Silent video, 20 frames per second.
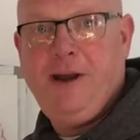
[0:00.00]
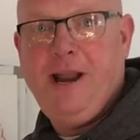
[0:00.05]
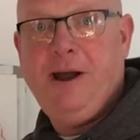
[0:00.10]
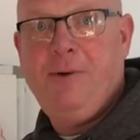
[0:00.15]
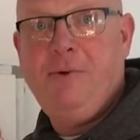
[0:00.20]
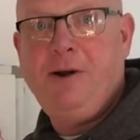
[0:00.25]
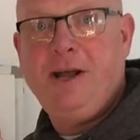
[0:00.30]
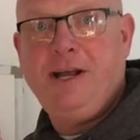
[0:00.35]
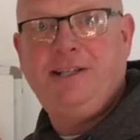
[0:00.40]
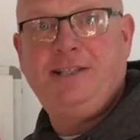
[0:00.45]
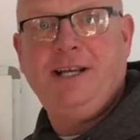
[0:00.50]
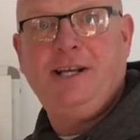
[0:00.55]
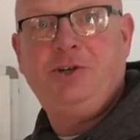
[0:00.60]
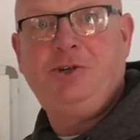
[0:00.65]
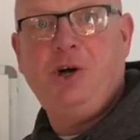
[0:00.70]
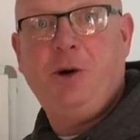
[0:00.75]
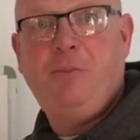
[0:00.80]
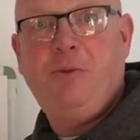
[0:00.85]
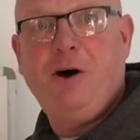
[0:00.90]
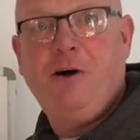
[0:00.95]
Now, when I say
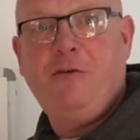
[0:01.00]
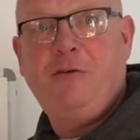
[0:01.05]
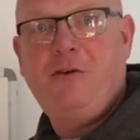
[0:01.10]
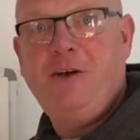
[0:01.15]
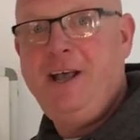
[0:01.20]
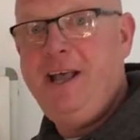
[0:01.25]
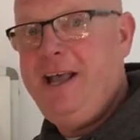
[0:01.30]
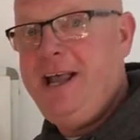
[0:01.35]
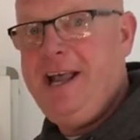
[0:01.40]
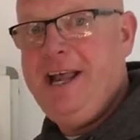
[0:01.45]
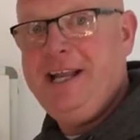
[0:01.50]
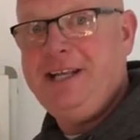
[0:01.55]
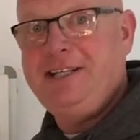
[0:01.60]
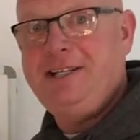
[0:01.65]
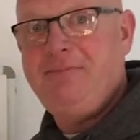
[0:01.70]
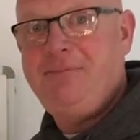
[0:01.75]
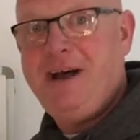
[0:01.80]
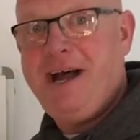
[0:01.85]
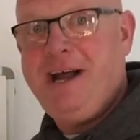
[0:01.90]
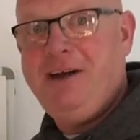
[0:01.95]
drop-off,
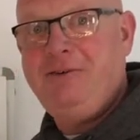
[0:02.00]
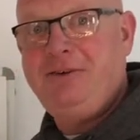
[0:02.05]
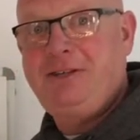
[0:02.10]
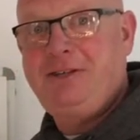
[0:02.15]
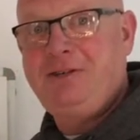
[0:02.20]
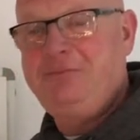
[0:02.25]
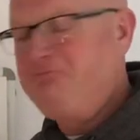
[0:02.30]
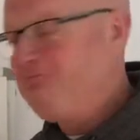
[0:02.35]
it's about,